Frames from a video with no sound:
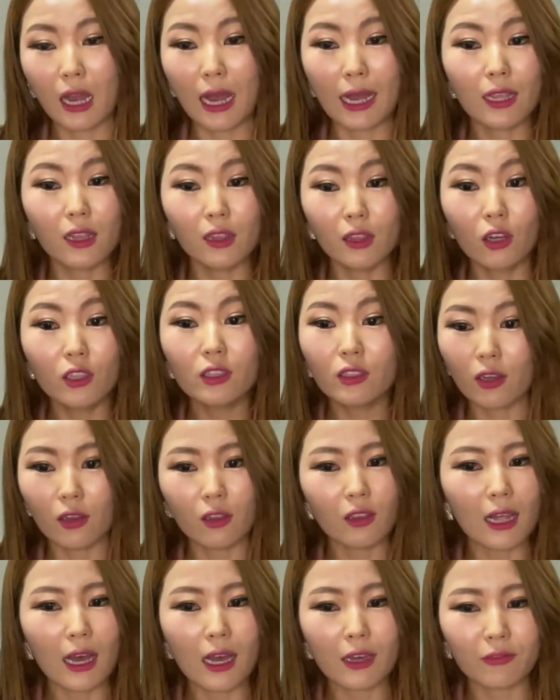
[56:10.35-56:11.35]
I learned a
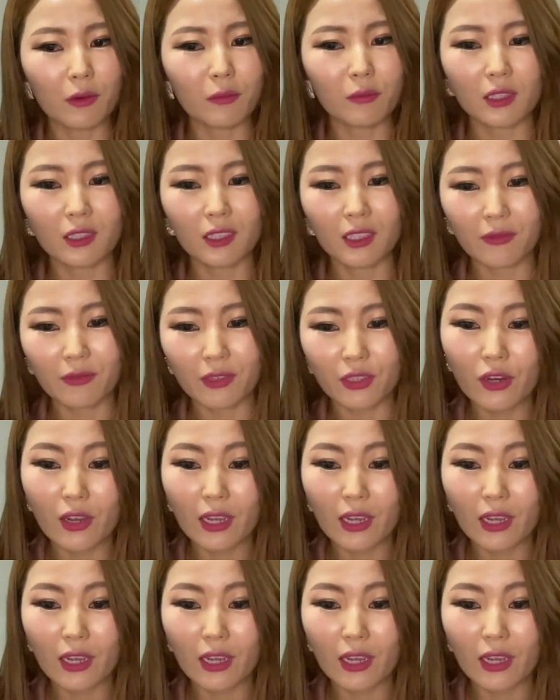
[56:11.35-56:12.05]
lot from the TV show.